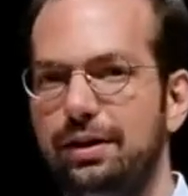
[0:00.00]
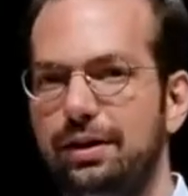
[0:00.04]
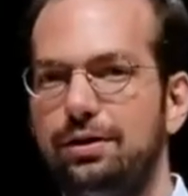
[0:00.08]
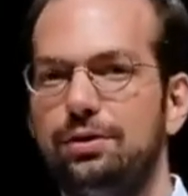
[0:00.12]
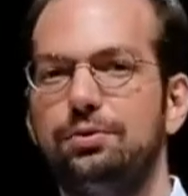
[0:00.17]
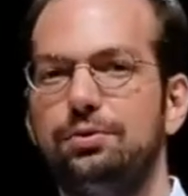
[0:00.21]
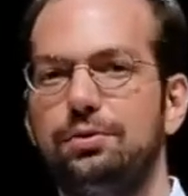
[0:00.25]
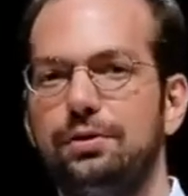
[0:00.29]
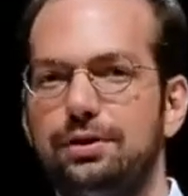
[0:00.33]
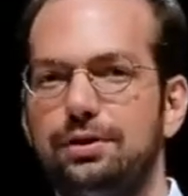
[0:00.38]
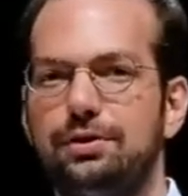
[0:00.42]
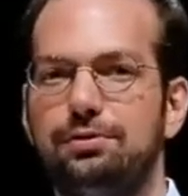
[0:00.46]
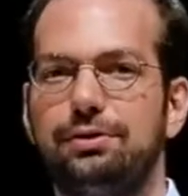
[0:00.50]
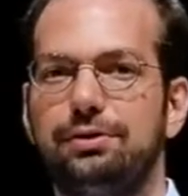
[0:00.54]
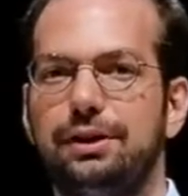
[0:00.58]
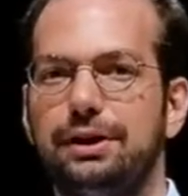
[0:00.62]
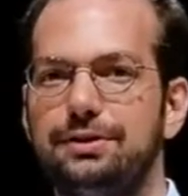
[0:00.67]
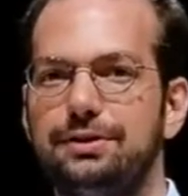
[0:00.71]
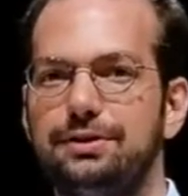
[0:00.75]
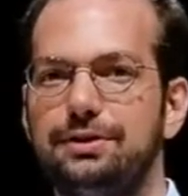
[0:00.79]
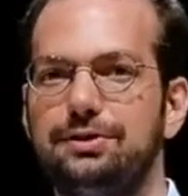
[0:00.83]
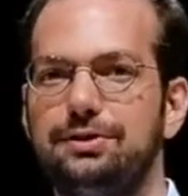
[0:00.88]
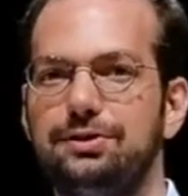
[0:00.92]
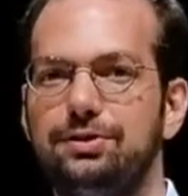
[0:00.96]
Android
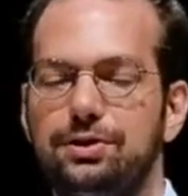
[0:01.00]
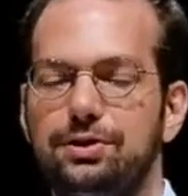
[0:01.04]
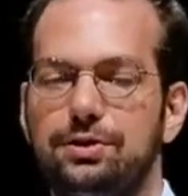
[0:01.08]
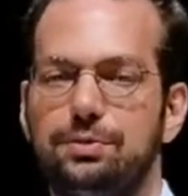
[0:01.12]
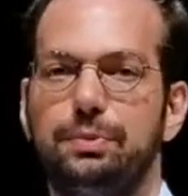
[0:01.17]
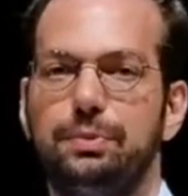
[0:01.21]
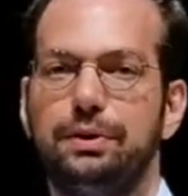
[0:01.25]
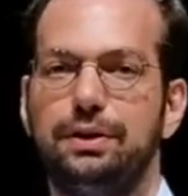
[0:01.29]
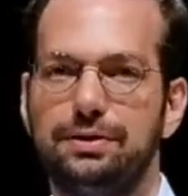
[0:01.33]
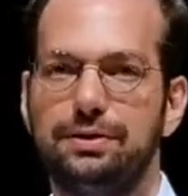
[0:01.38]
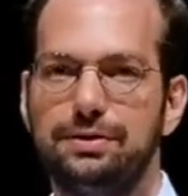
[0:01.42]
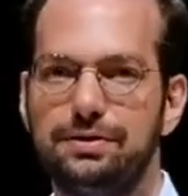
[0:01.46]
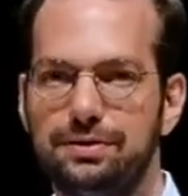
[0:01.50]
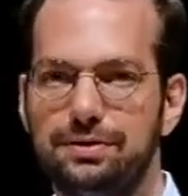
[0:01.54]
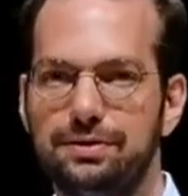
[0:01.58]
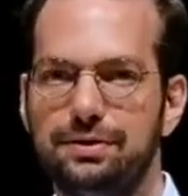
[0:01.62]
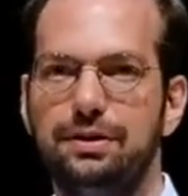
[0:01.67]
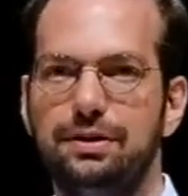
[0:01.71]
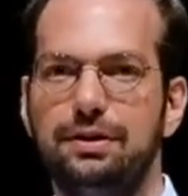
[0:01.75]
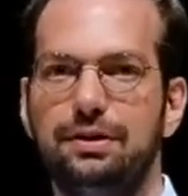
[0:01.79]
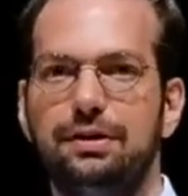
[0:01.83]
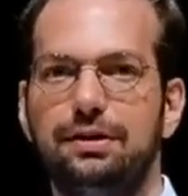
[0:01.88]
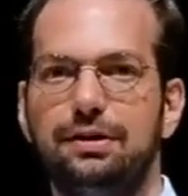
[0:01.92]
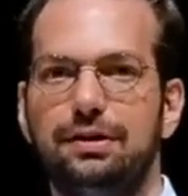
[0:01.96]
devices, just because,